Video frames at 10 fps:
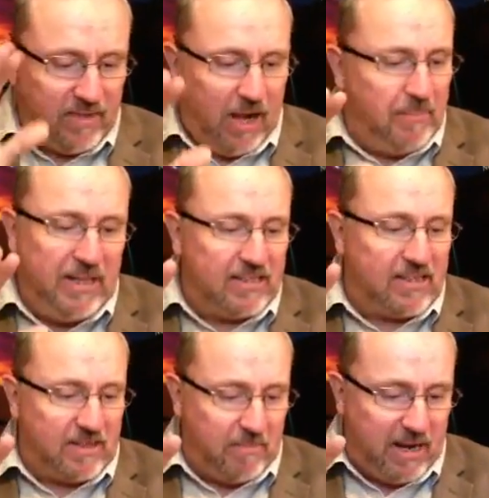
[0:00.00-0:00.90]
I mean, this
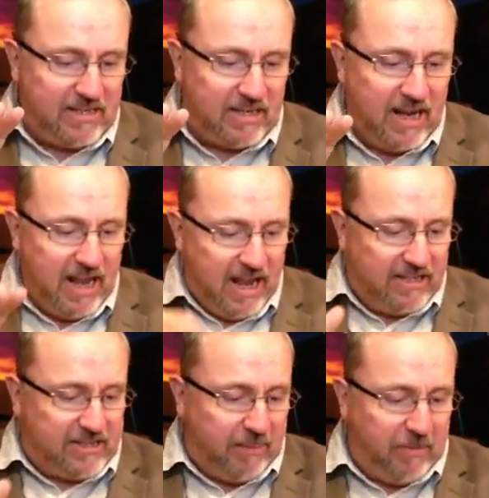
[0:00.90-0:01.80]
is amazing. And
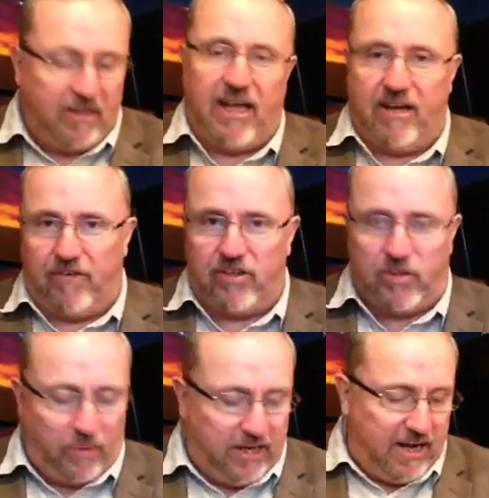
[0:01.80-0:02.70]
skip on down to verse
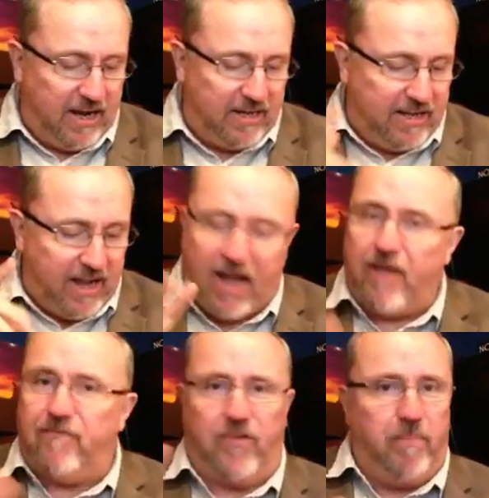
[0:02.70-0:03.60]
29.
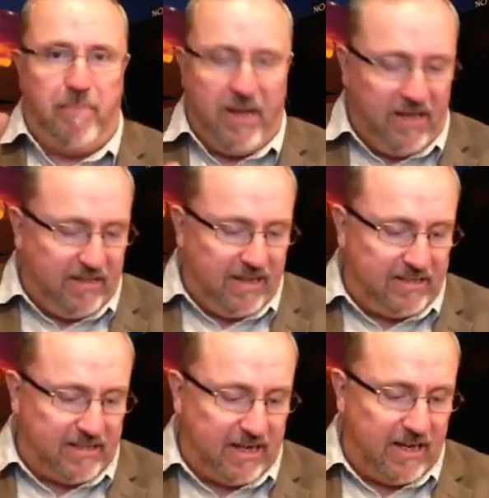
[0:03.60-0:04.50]
God forbid, they
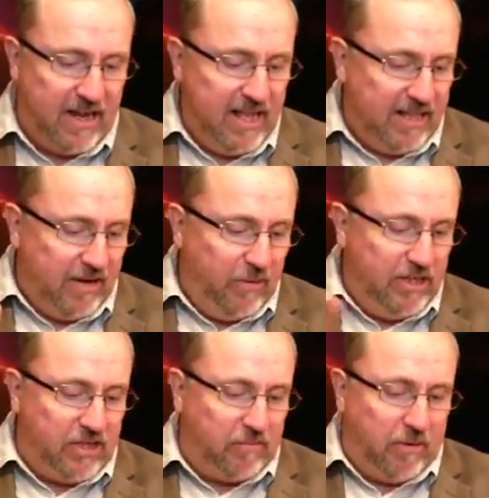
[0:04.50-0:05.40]
said, that we
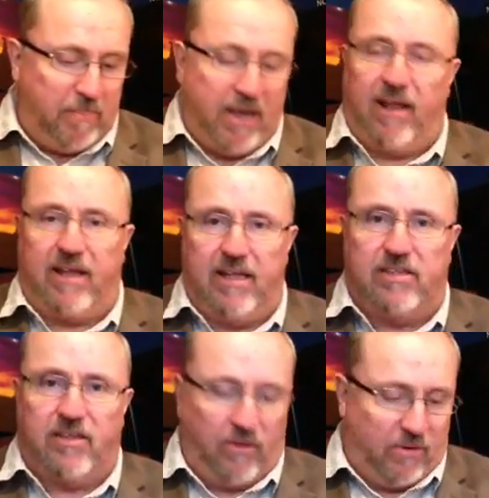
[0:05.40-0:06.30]
should rebel
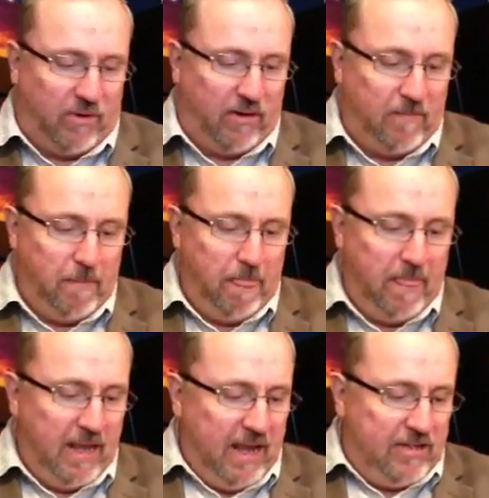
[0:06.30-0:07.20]
against the Lord
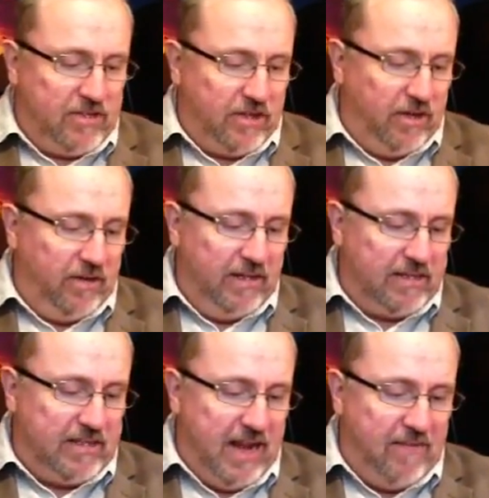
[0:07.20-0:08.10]
and turn
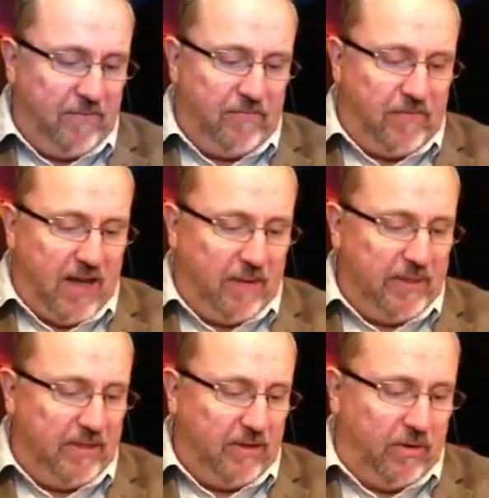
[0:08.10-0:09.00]
this day from
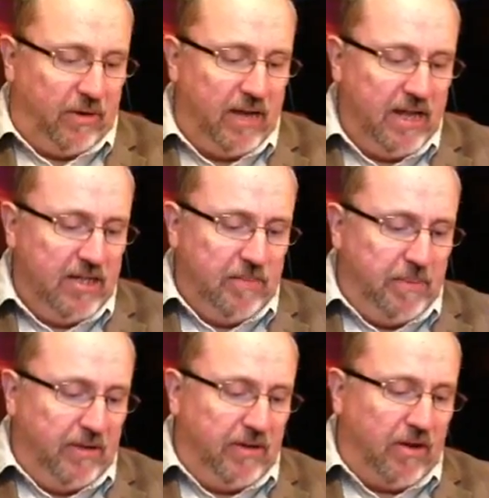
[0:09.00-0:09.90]
following the Lord, to
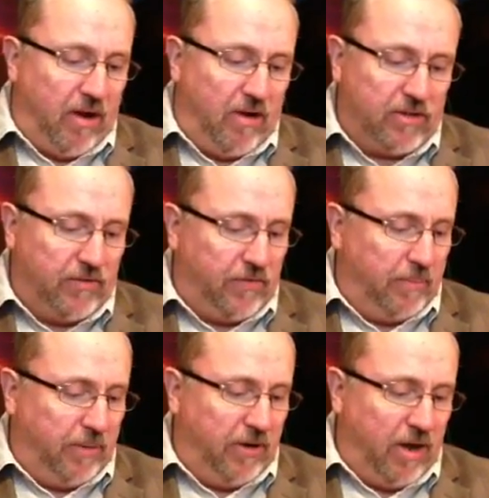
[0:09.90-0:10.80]
build an altar for
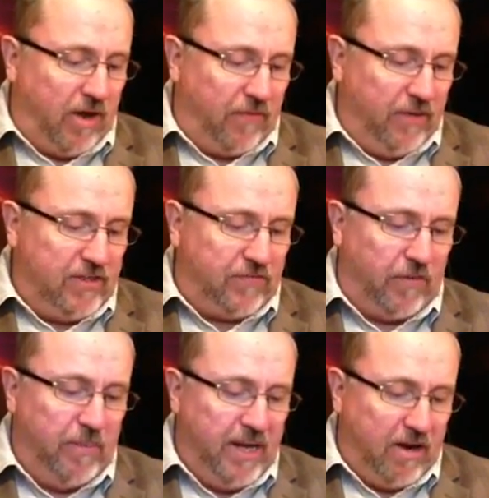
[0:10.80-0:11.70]
burnt offerings, for
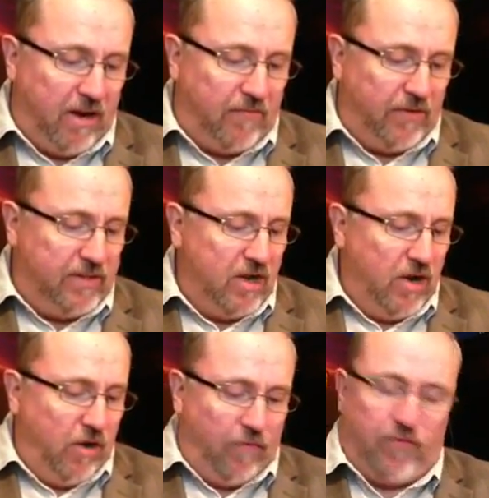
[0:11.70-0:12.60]
meat offerings,
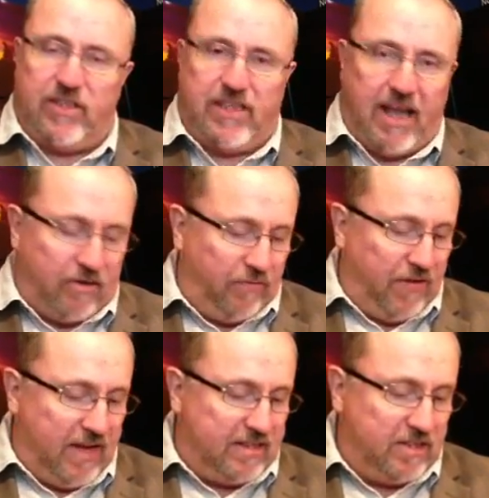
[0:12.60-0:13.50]
or for
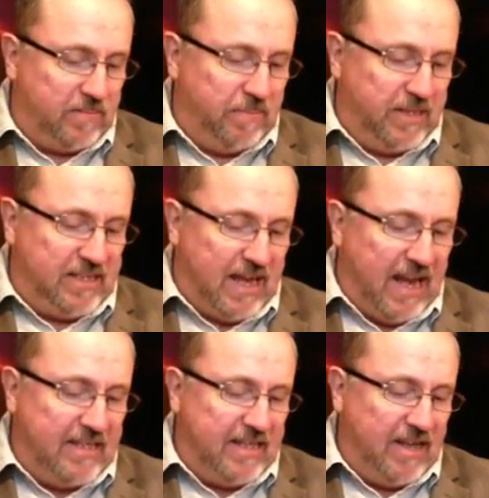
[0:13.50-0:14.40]
sacrifices,
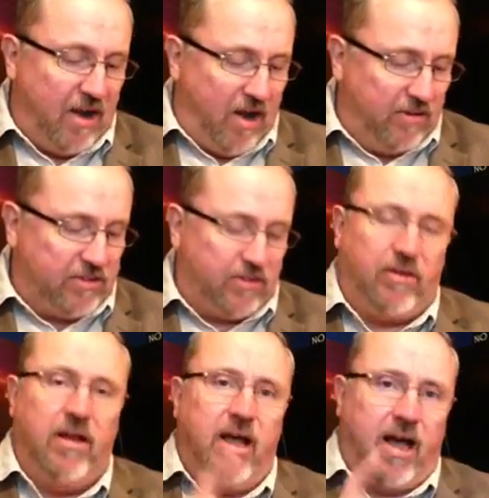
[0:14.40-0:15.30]
besides the
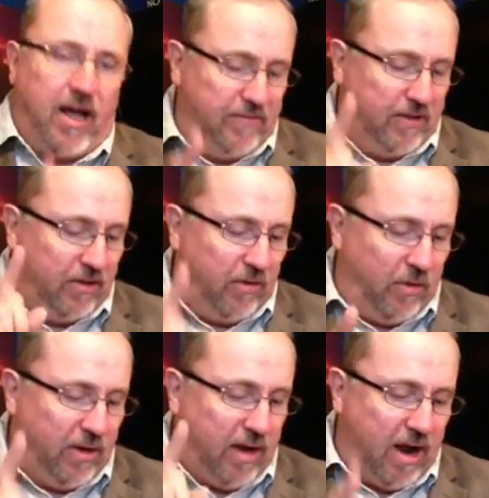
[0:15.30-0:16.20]
altar of the
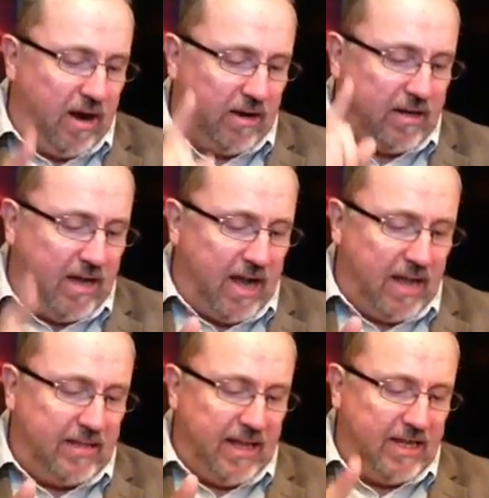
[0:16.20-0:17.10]
Lord our
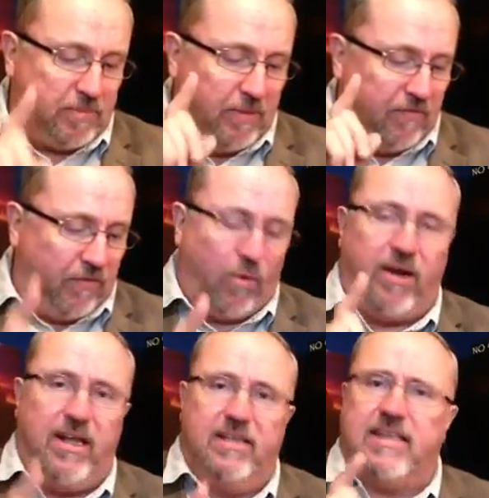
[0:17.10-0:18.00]
God that is before
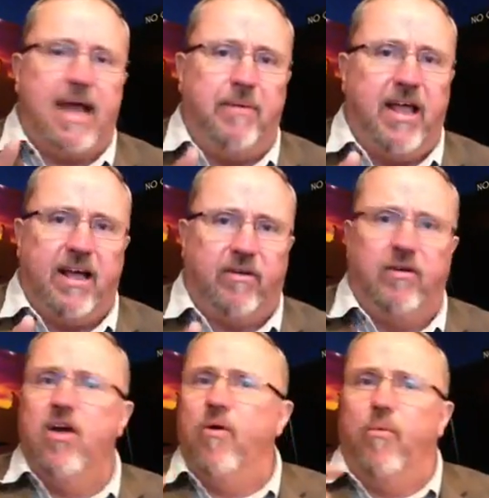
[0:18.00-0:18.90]
his tabernacle.
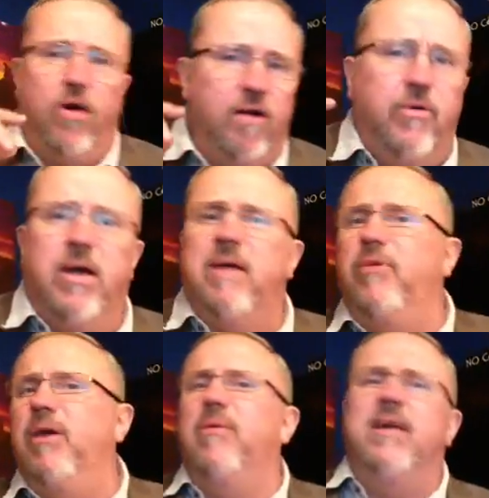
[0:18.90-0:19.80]
We
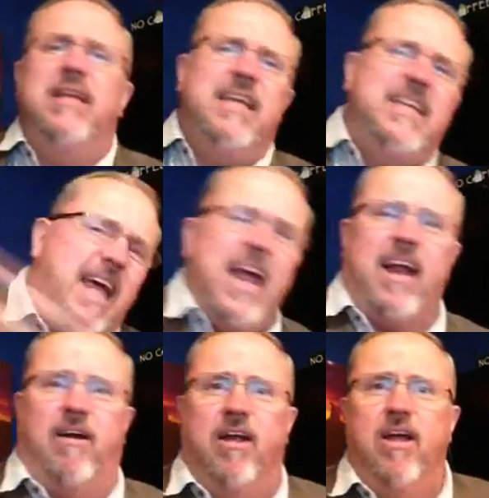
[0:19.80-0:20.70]
wouldn't
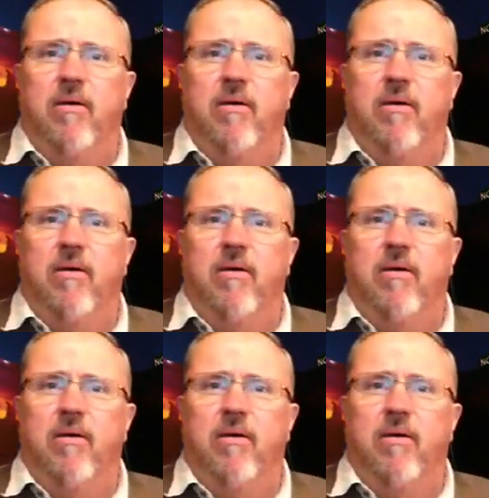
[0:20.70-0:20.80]
dare